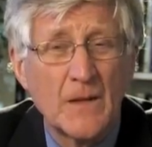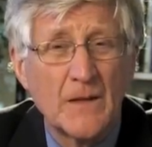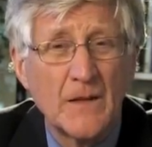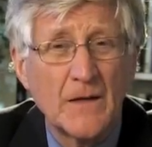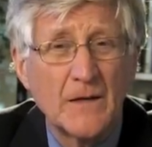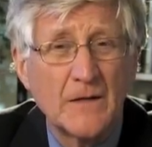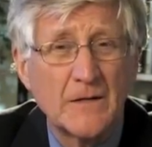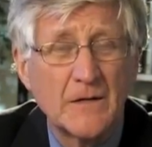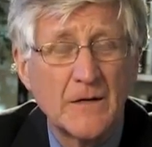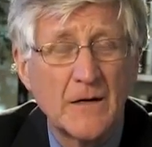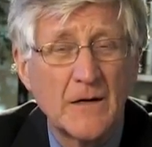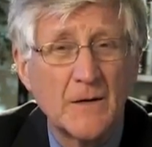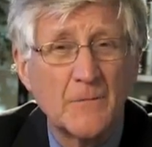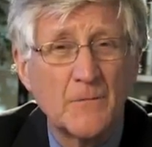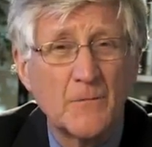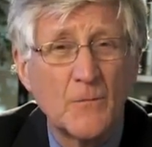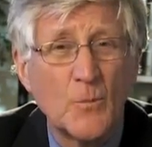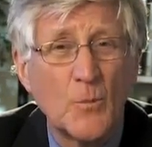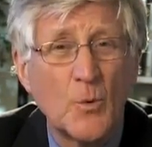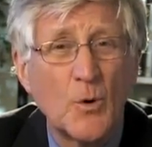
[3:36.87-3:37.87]
that
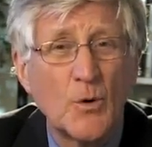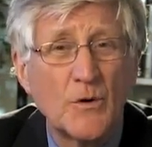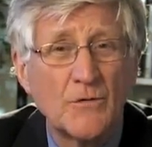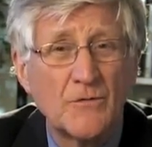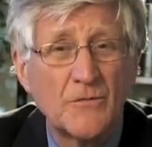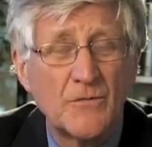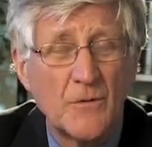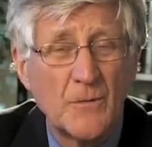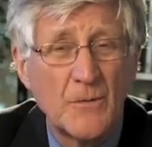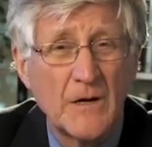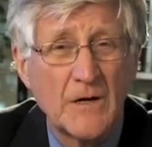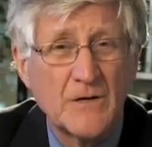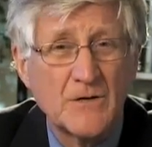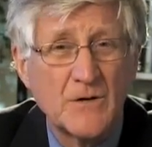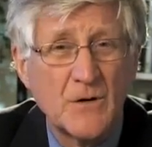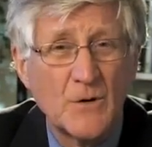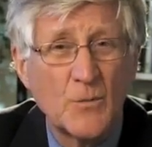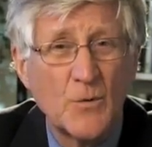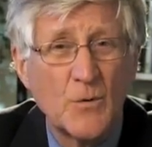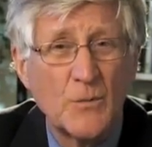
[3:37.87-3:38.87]
more
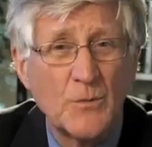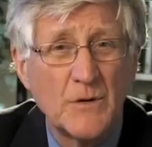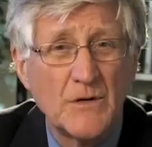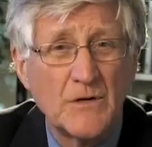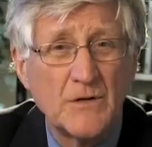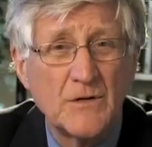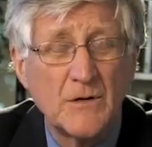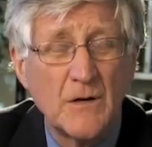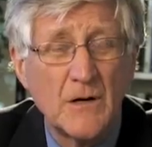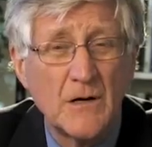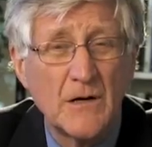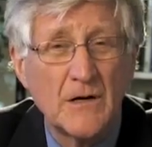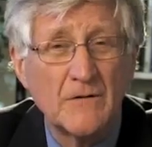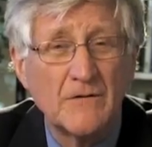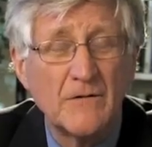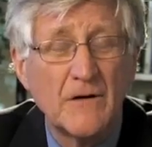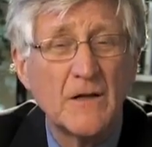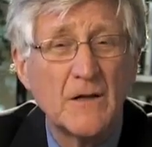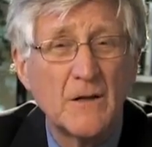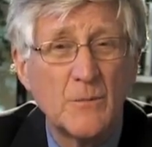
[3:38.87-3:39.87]
information will be
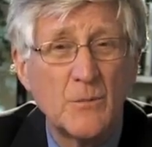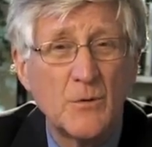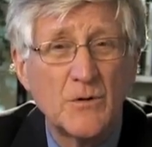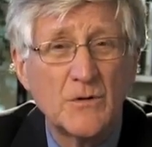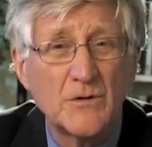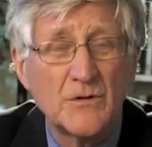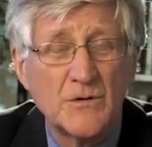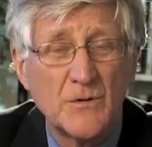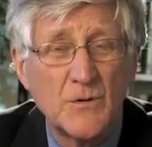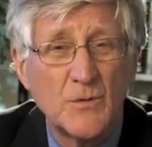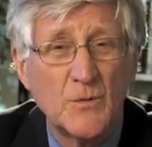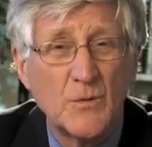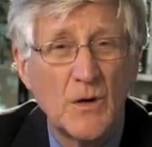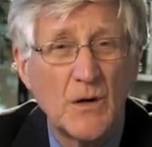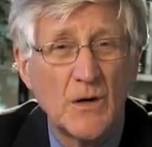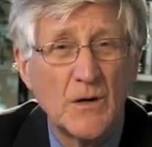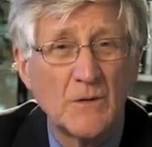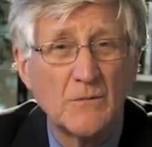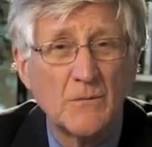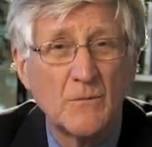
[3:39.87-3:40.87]
available
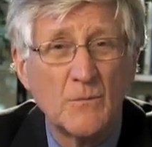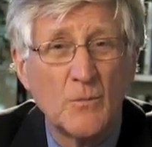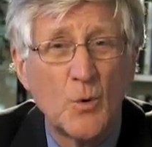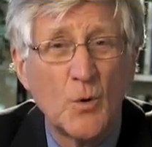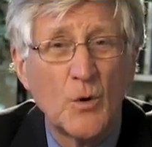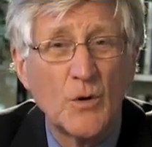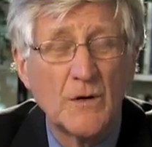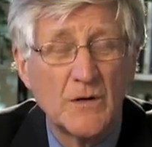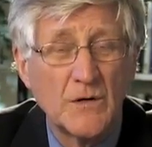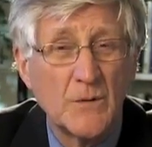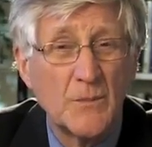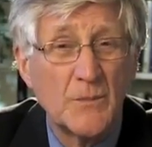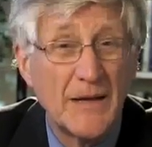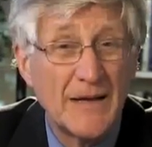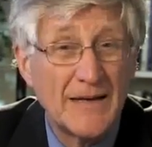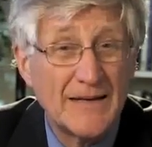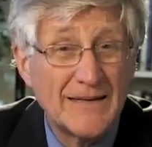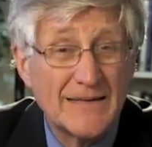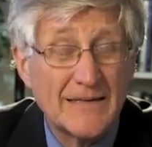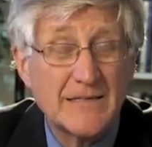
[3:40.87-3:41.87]
to more
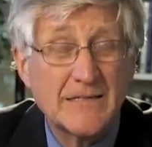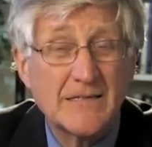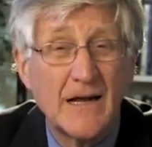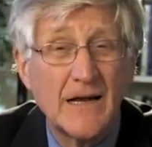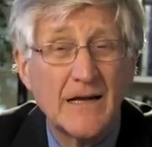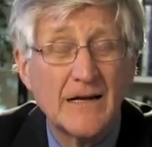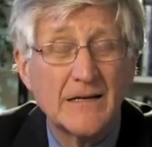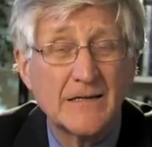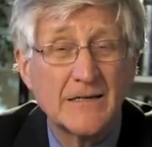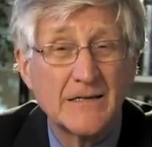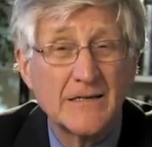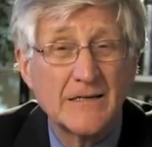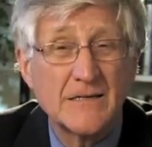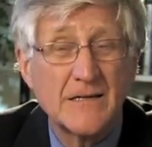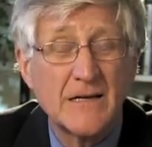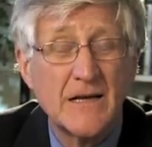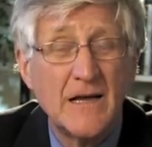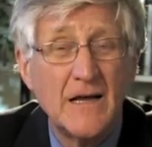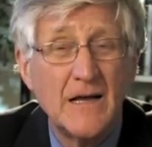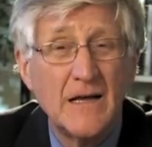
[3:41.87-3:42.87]
independent scientists,